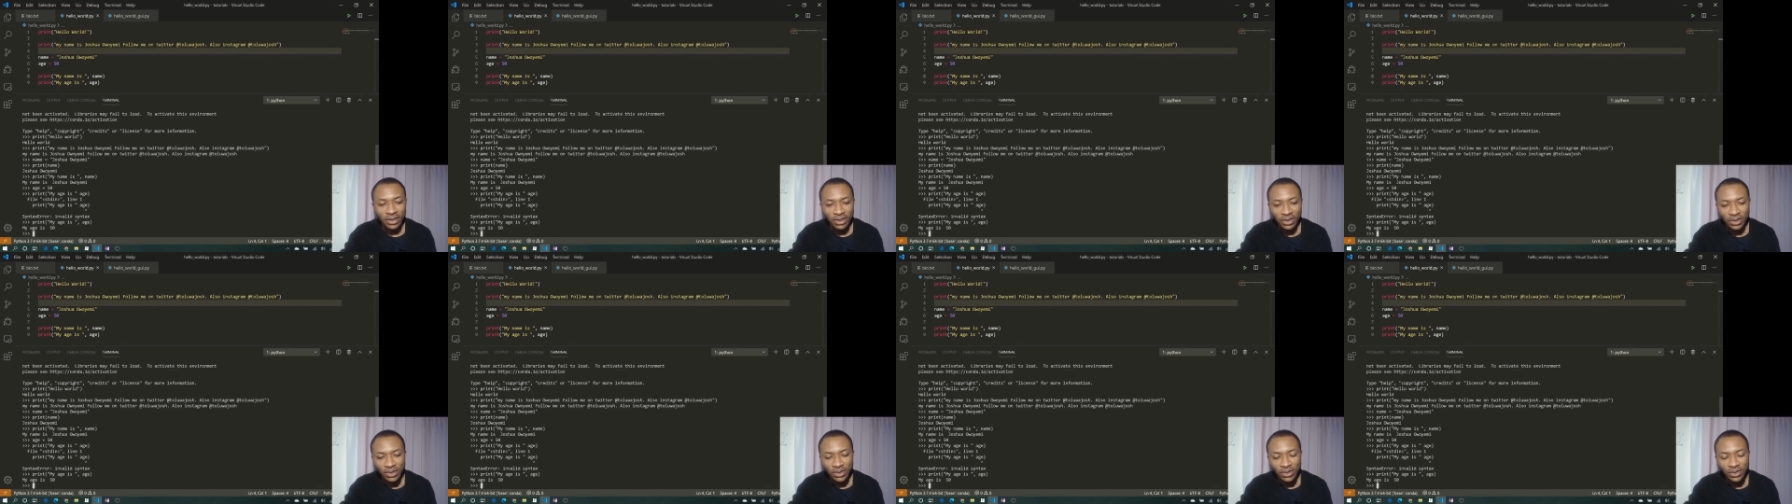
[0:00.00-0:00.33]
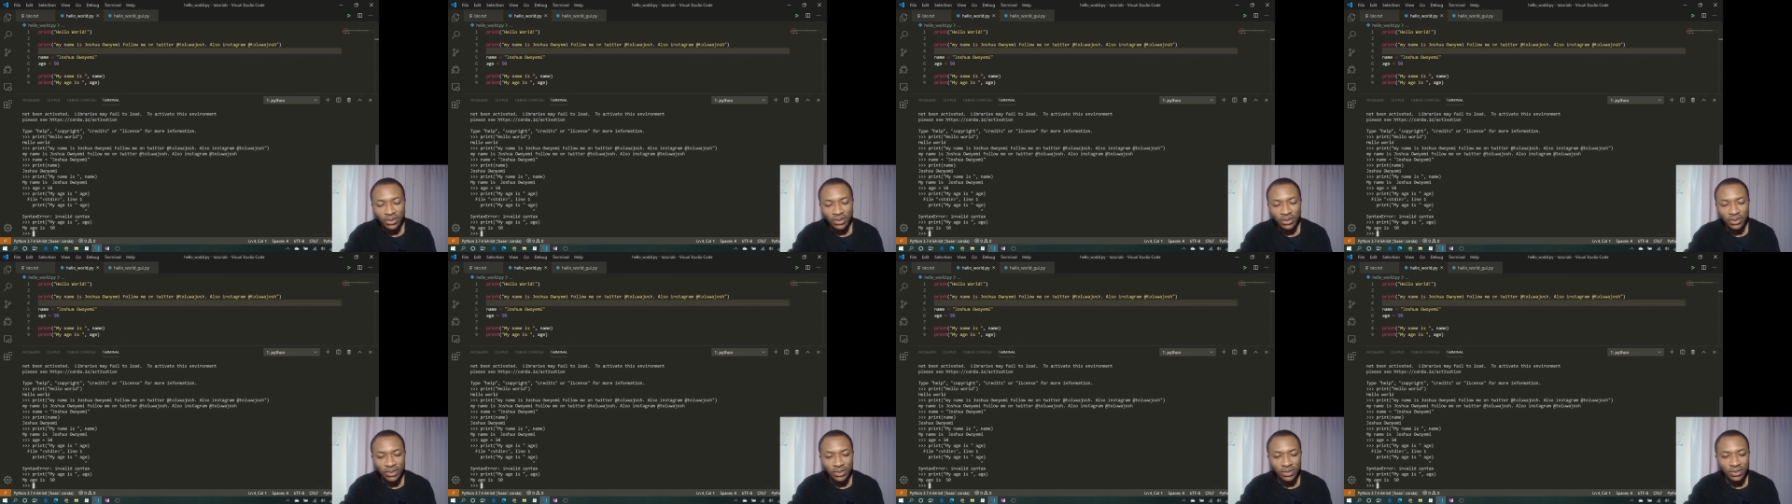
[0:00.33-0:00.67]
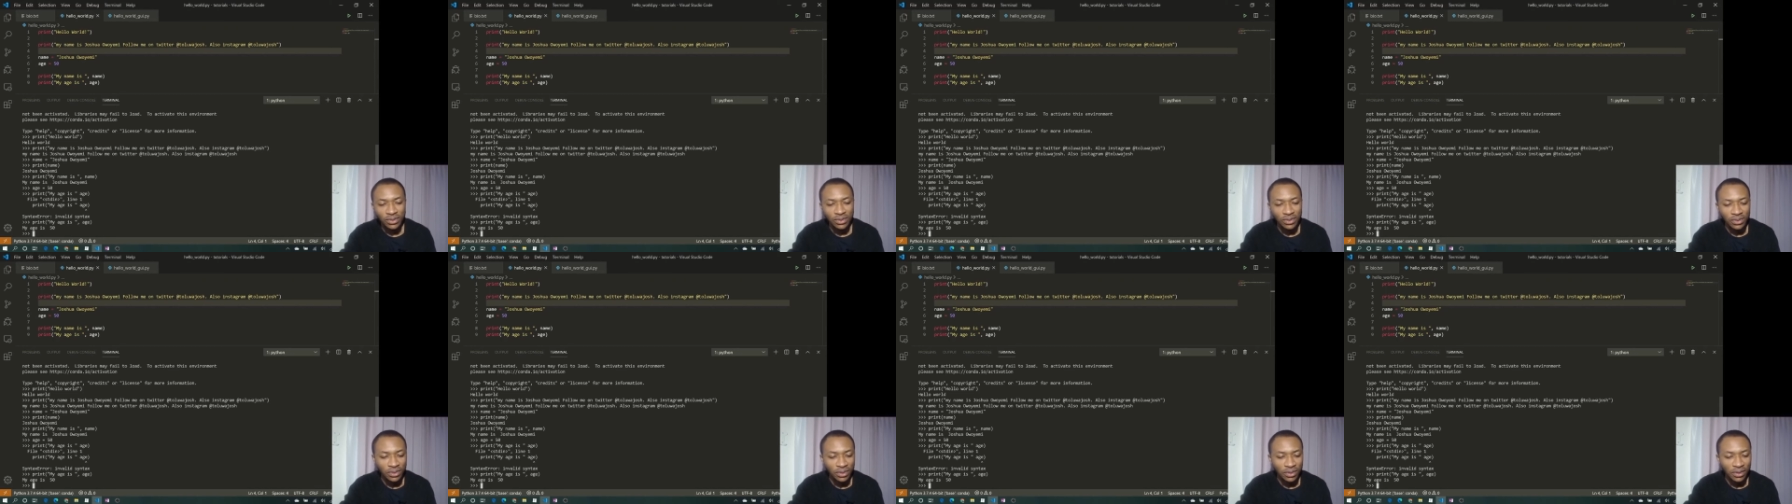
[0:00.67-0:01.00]

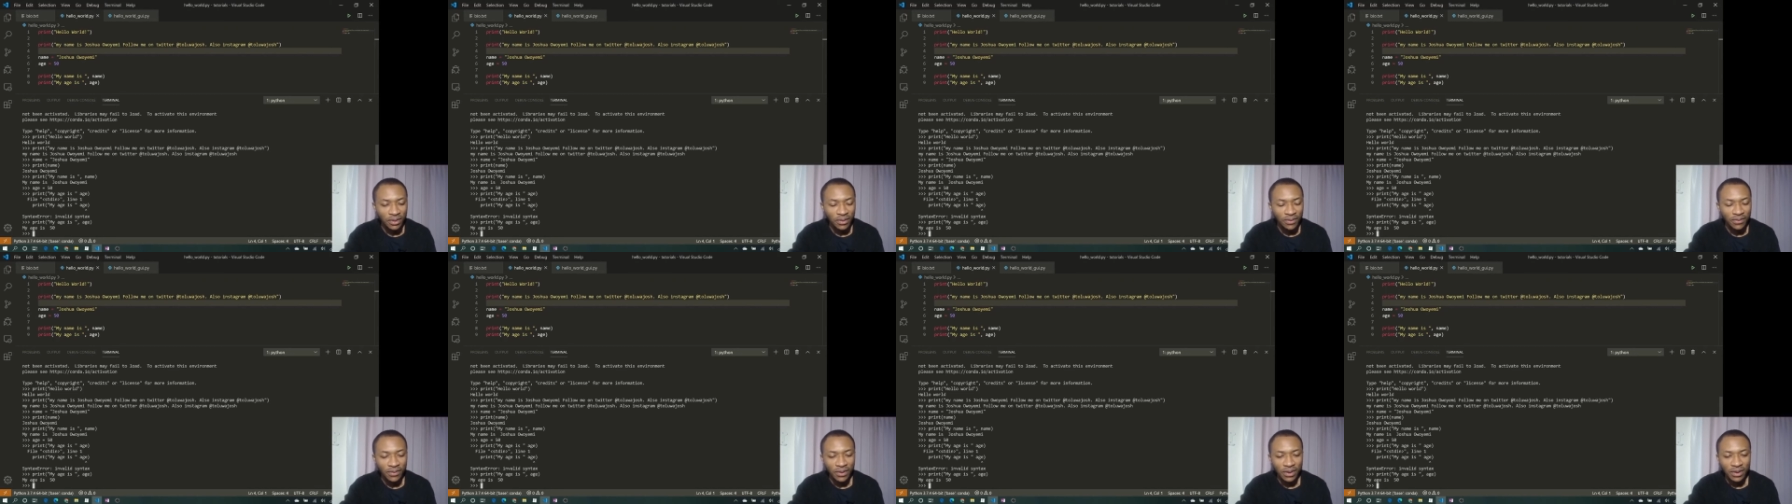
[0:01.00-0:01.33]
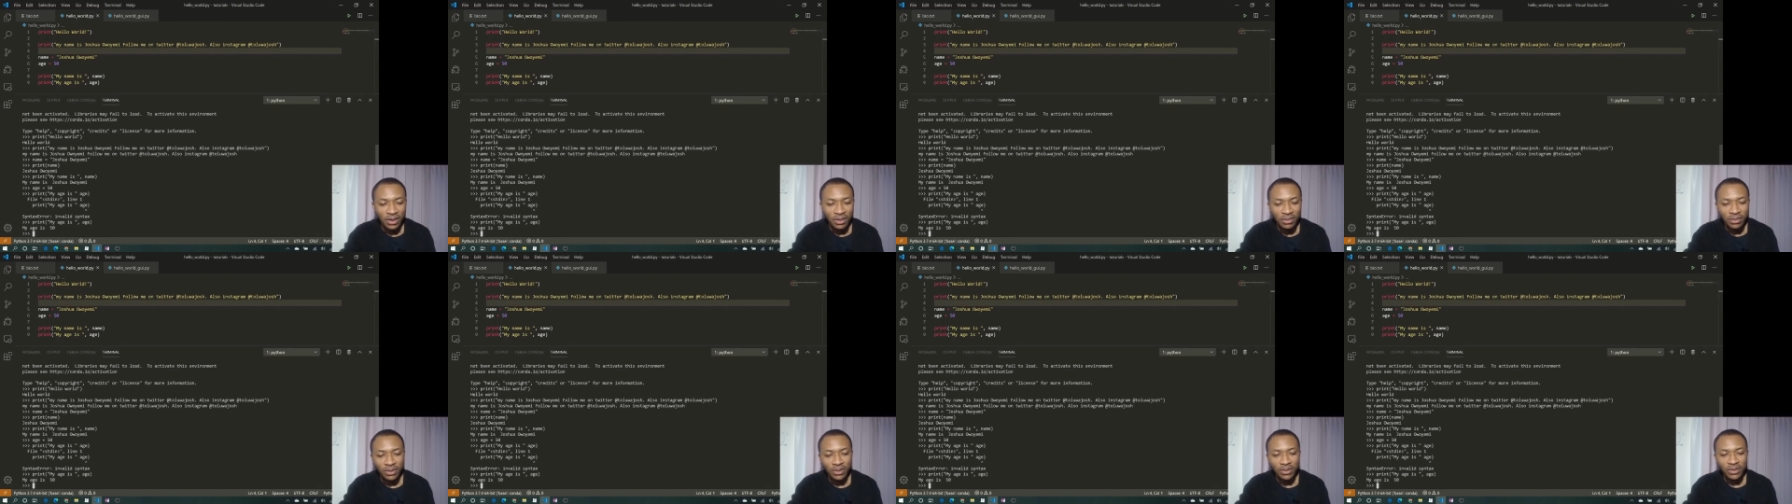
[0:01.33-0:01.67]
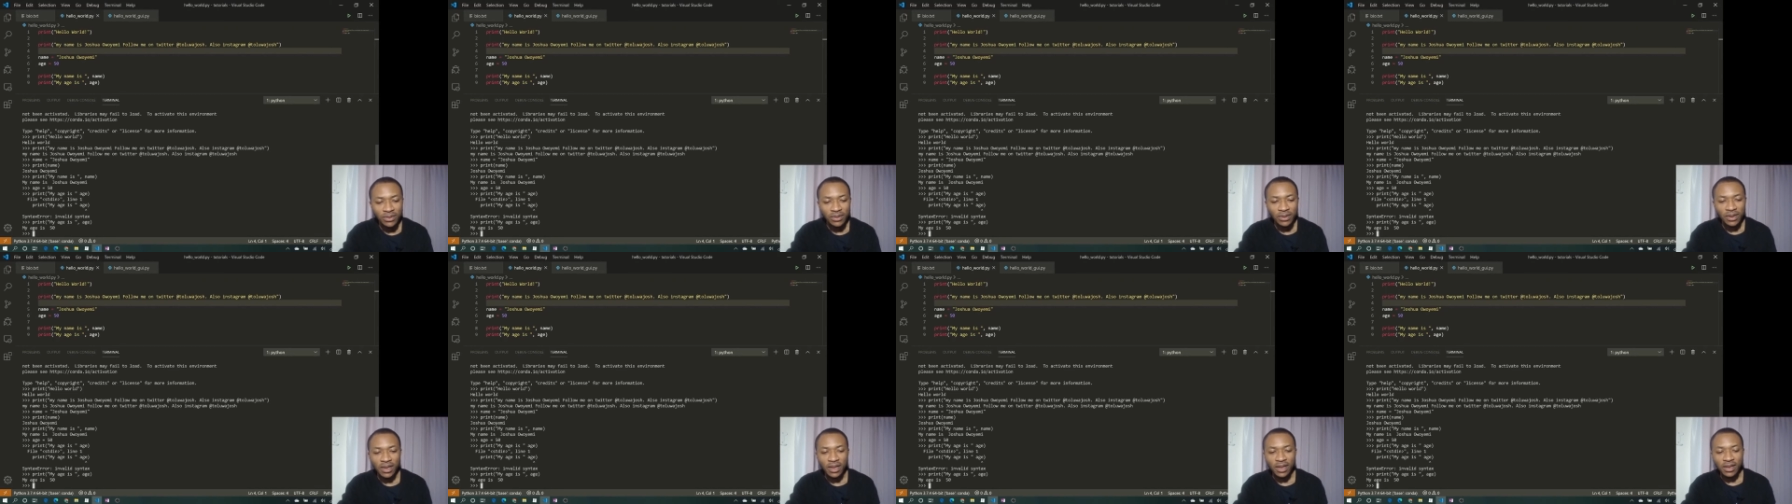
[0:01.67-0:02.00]
two
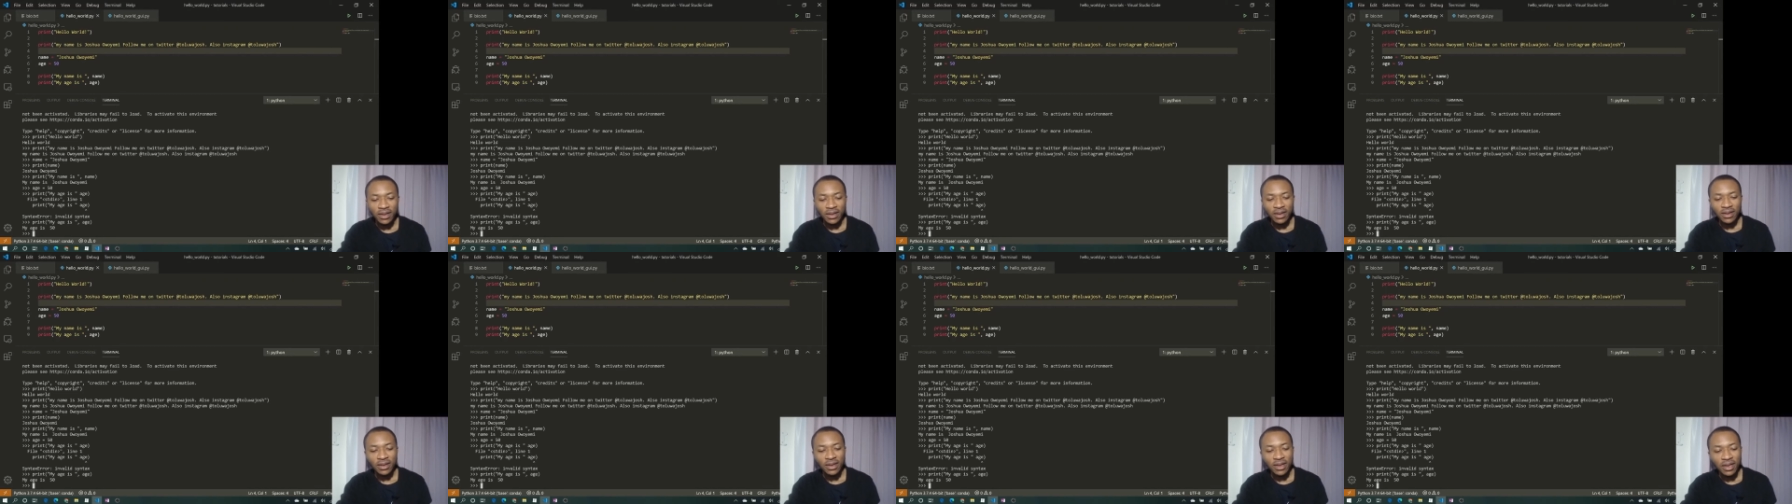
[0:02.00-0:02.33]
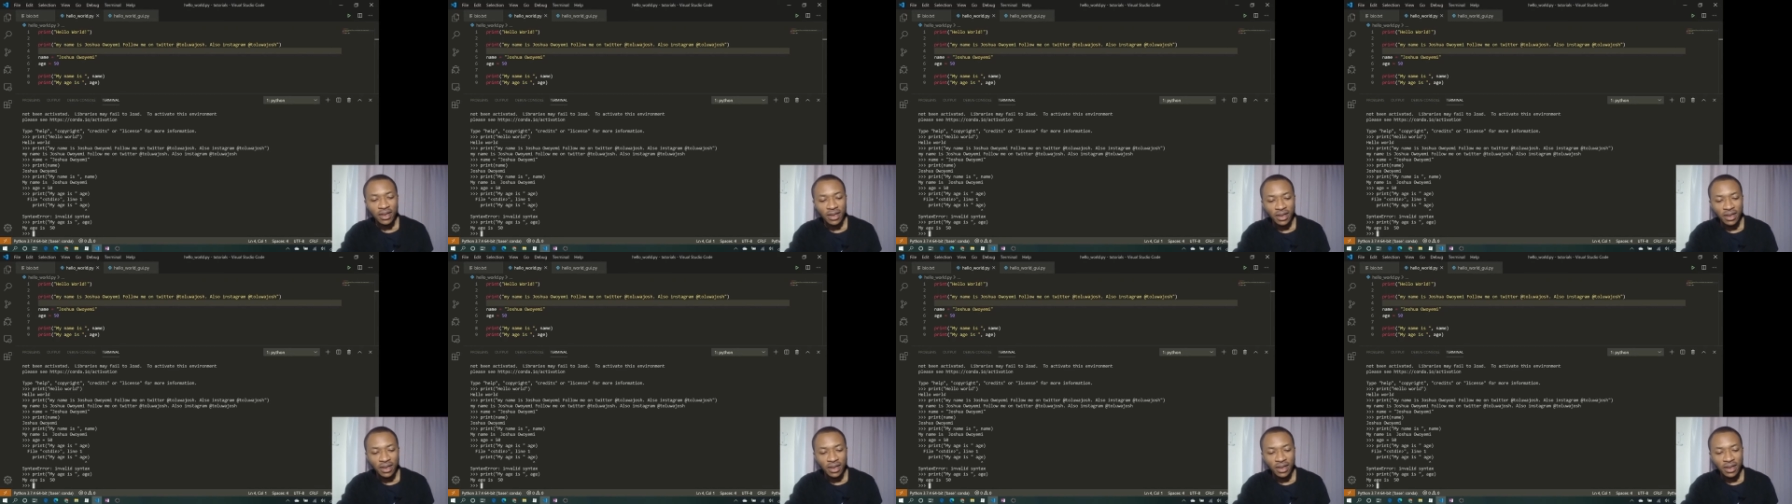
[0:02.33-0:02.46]
variables together,